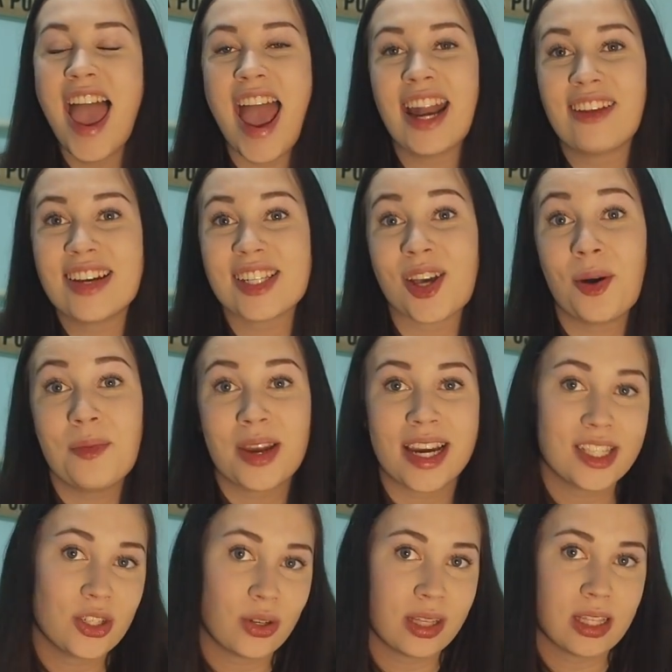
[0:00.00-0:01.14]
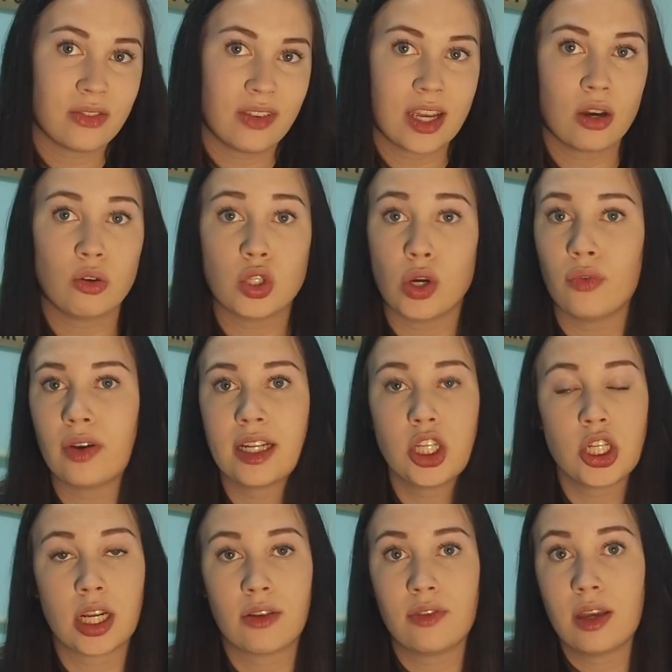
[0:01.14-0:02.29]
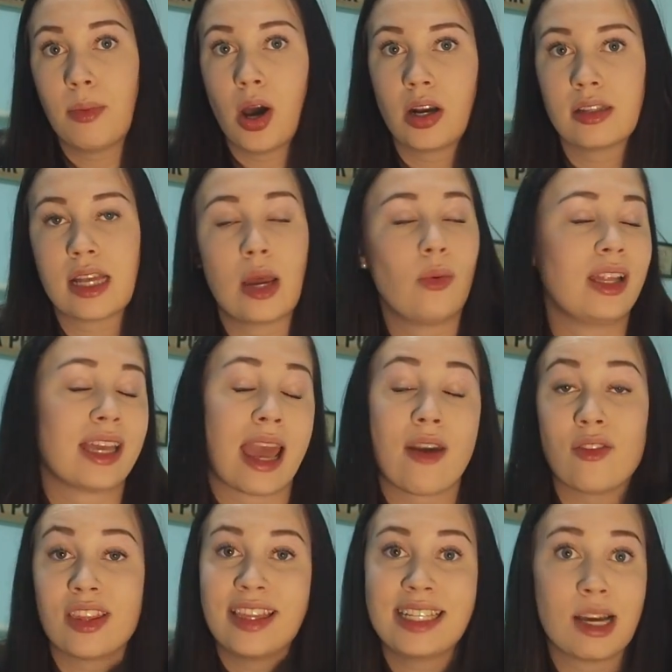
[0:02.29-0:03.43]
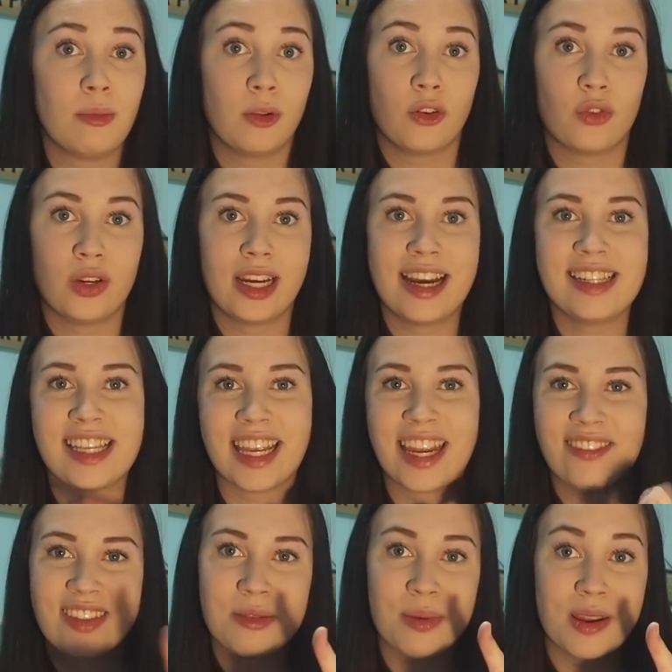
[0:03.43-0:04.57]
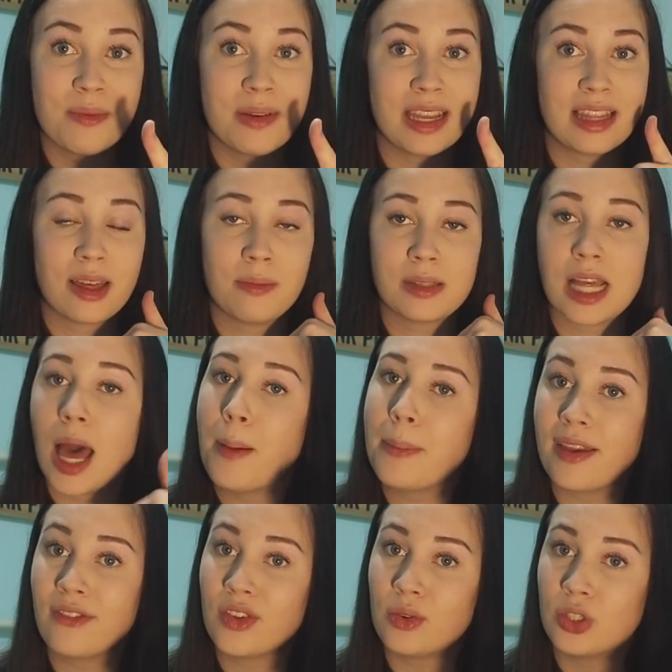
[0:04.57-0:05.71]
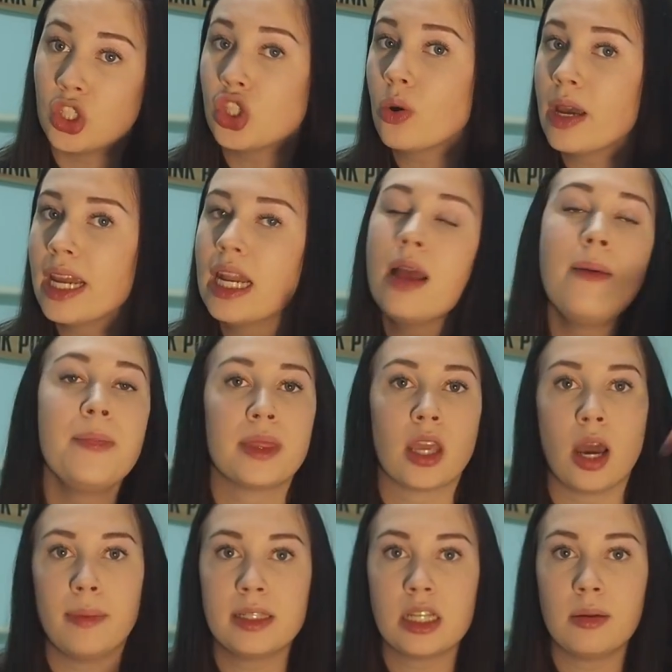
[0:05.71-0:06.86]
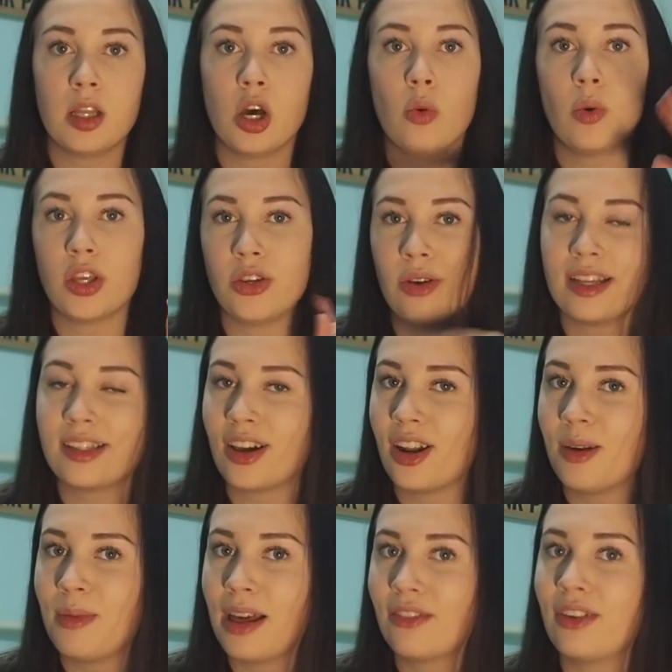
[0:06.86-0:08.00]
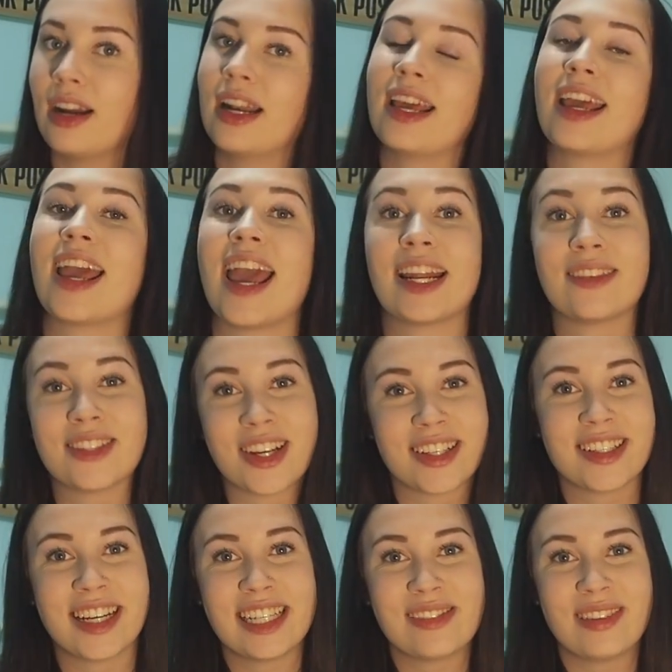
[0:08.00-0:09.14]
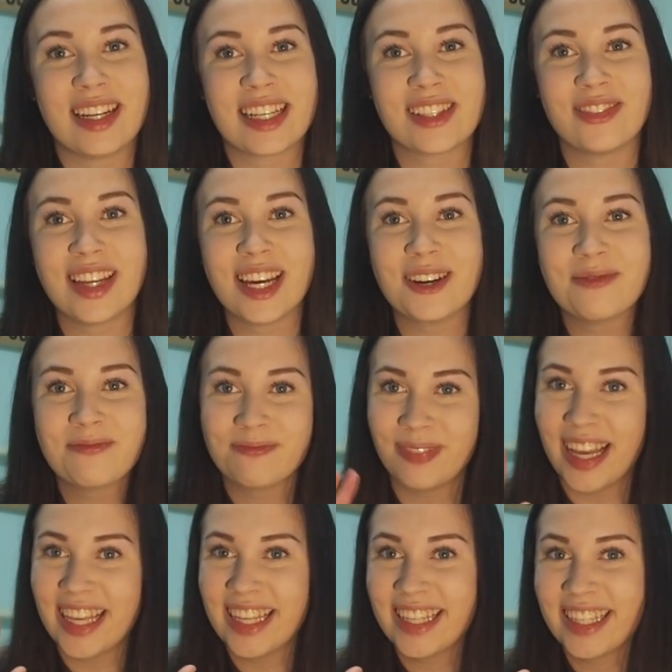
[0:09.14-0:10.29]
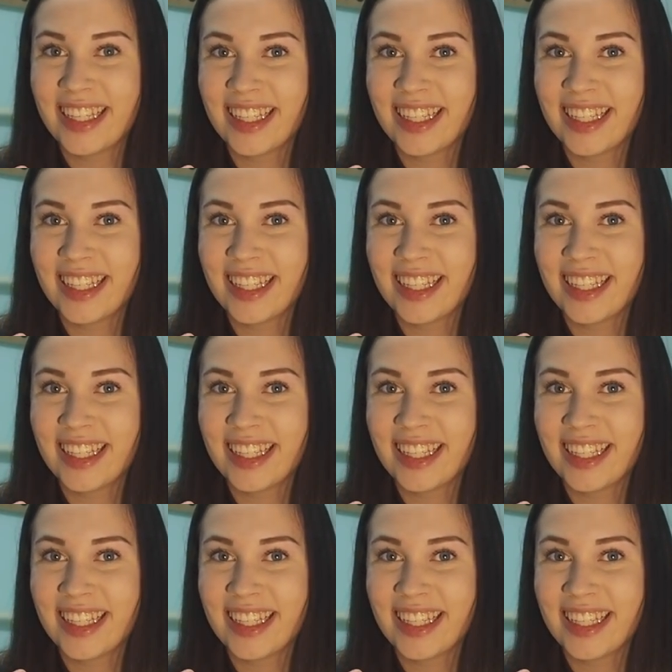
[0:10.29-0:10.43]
Anyways, I hope you guys enjoyed this video. Don't forget to check via box. I will link everything down below for you guys. Give this video a big thumbs up if you enjoyed. Comment down below what you guys got on Black Friday, and I'll talk to you guys in my next video. Bye.